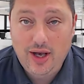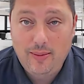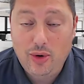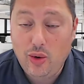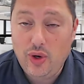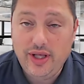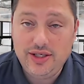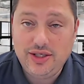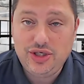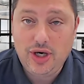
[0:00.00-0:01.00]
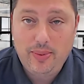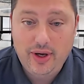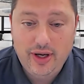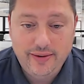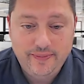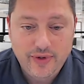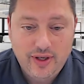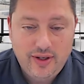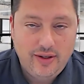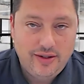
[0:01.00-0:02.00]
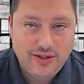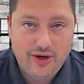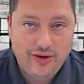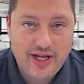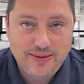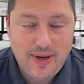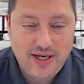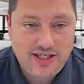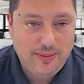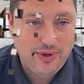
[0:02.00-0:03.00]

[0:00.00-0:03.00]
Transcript: more willing to jump on. So that's my tip